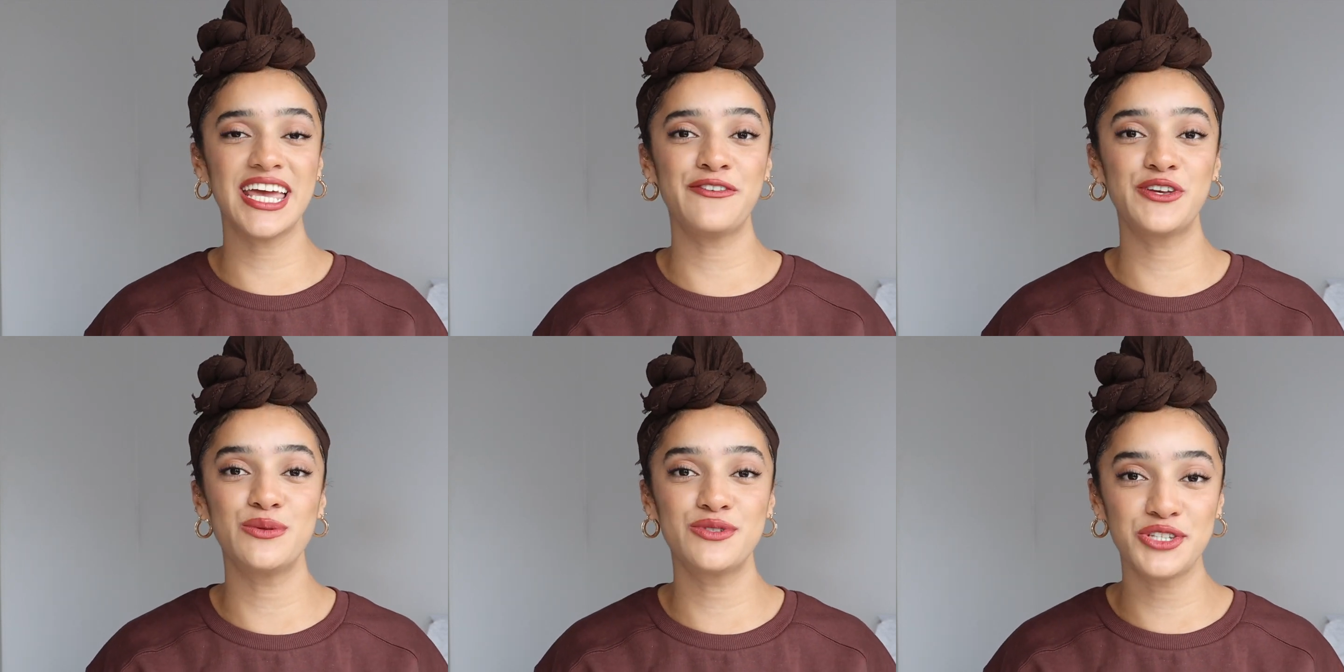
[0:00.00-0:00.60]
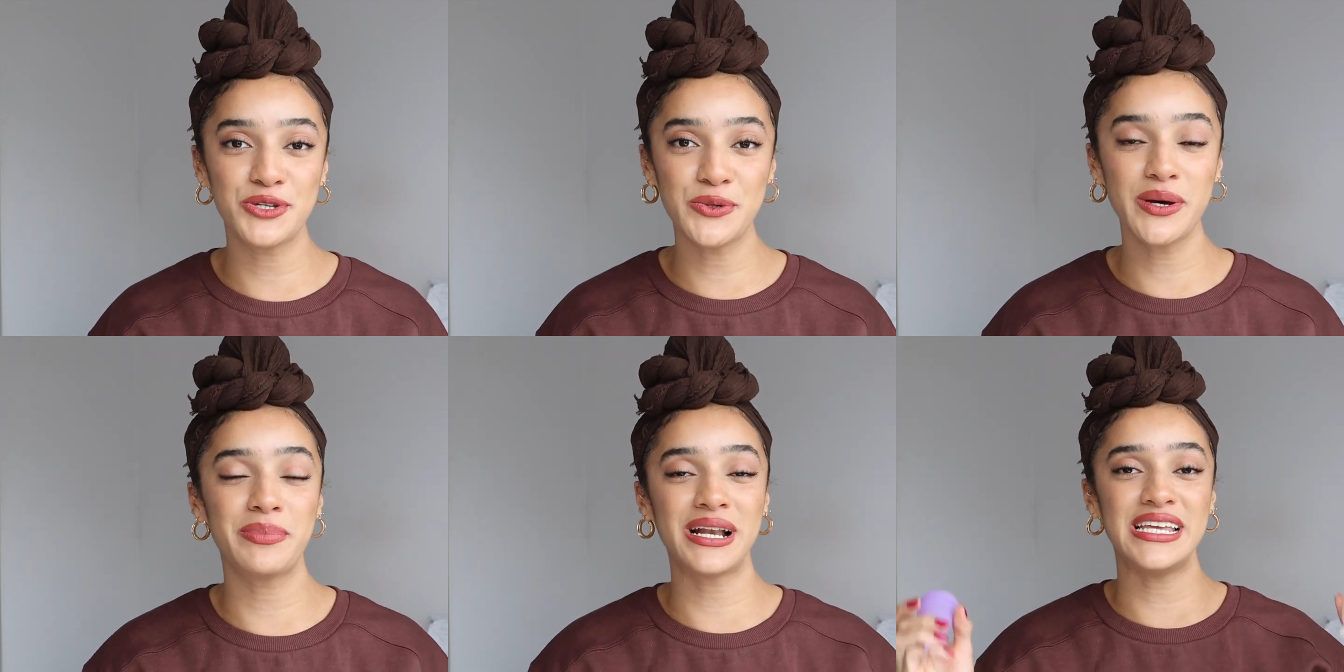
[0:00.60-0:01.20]
If you do,
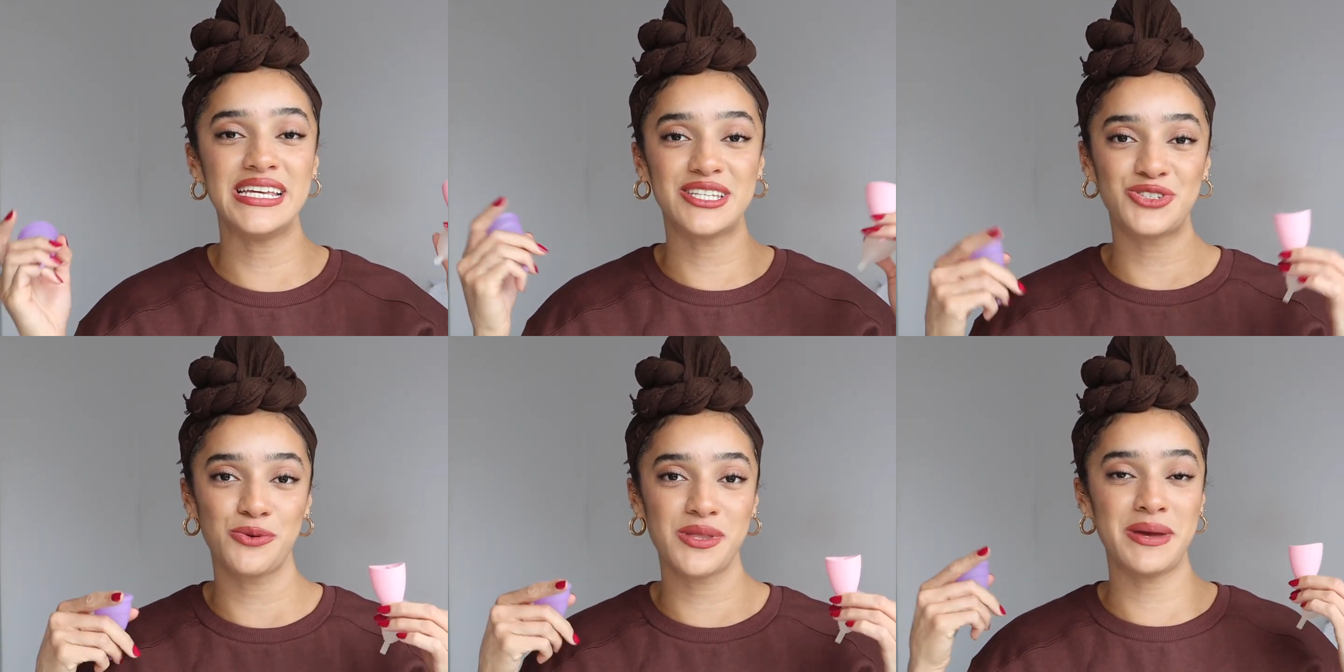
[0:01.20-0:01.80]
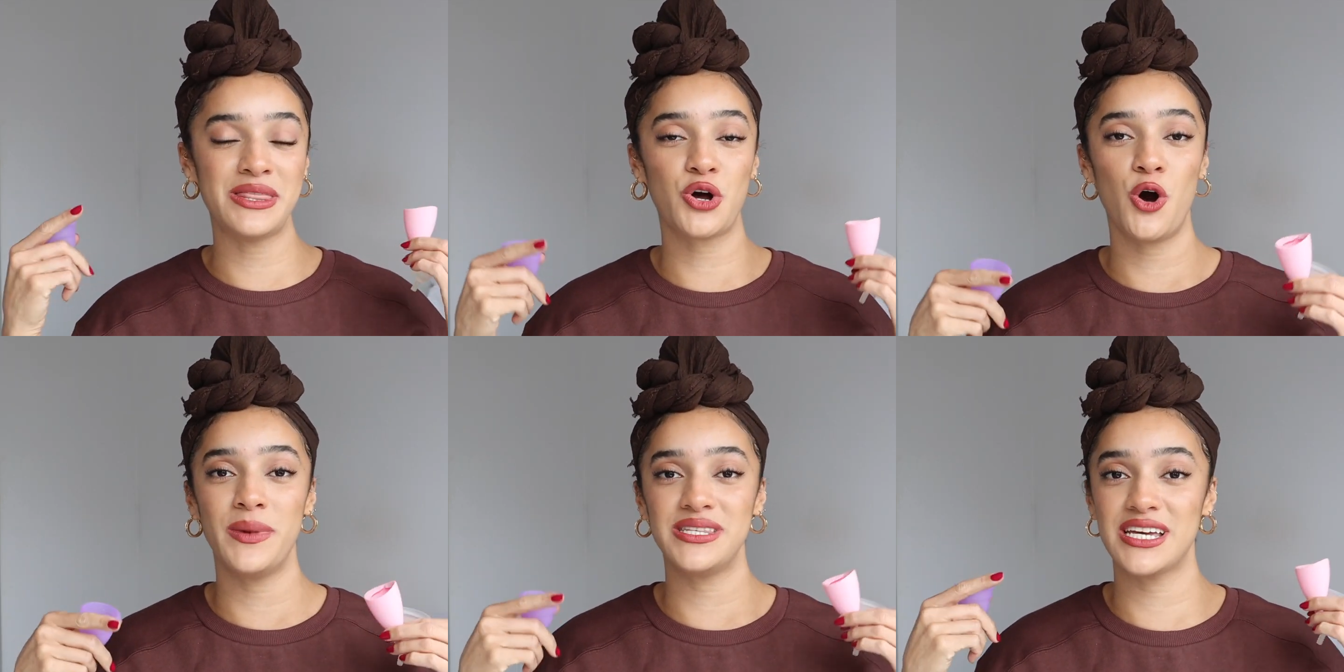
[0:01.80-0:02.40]
please drop them in the
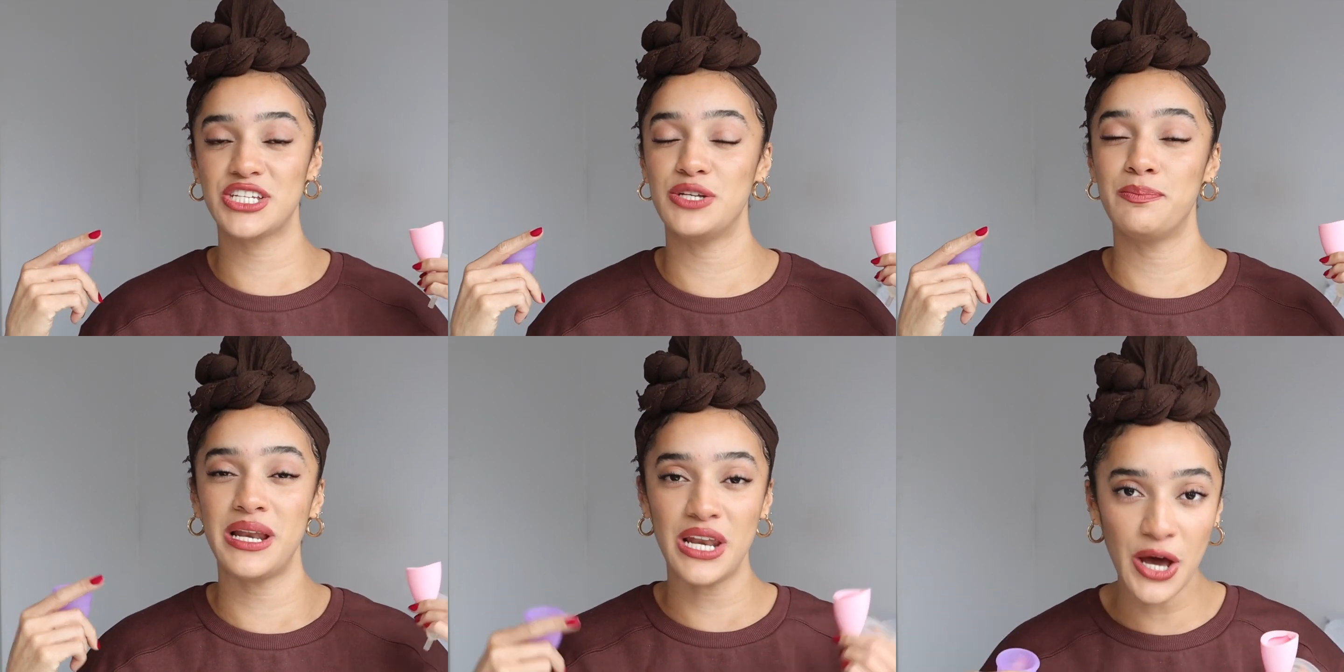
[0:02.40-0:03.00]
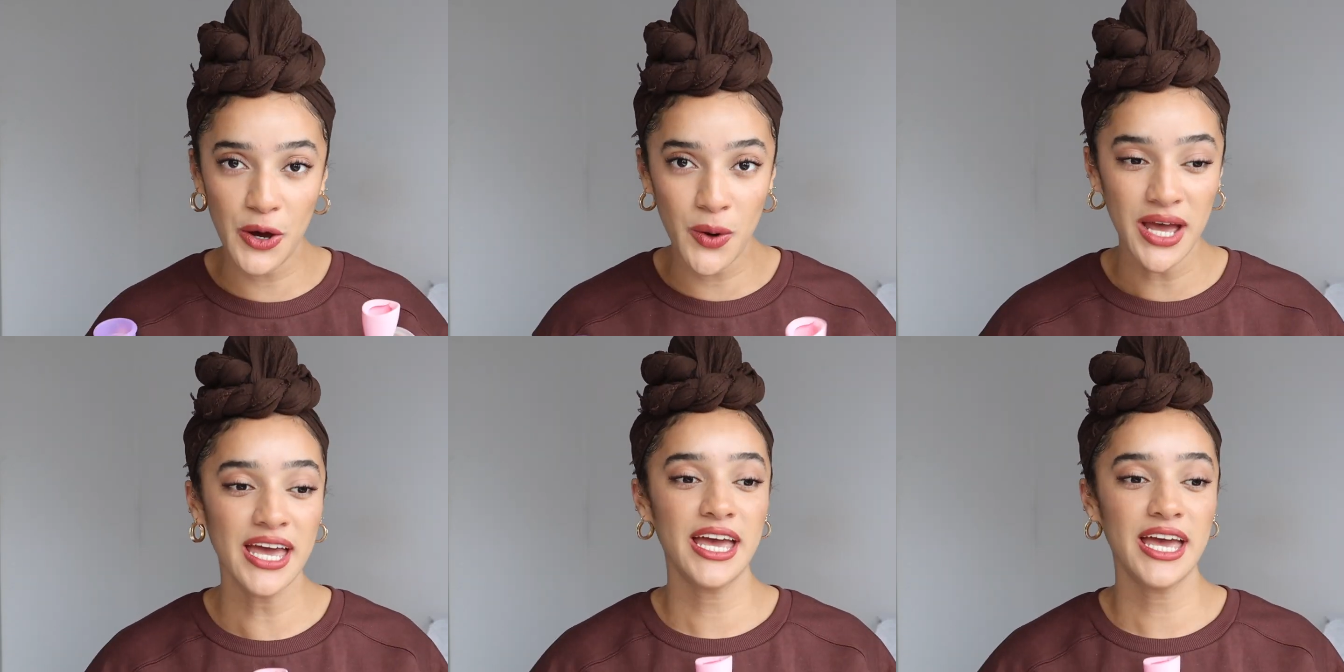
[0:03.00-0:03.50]
comment section below.